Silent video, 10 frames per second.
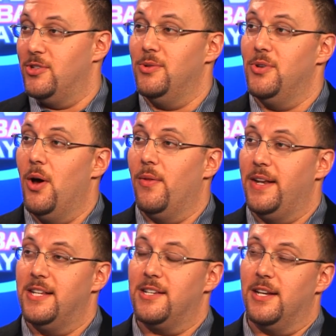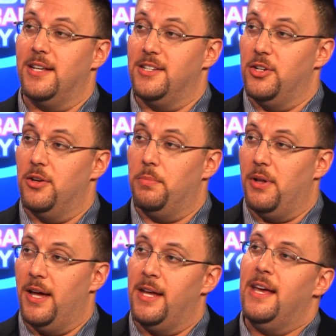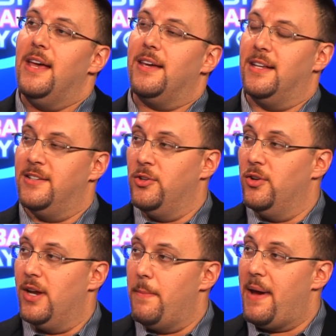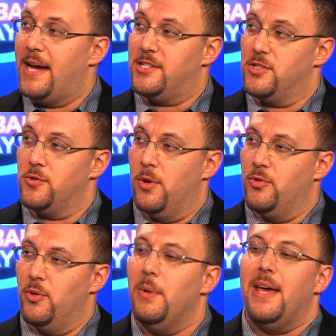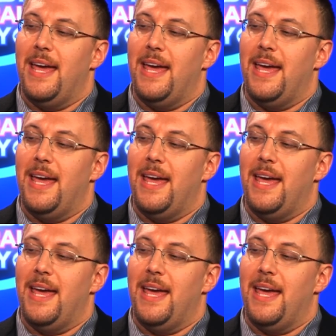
so you know that he's going to continue to play, continue to get passes thrown to him.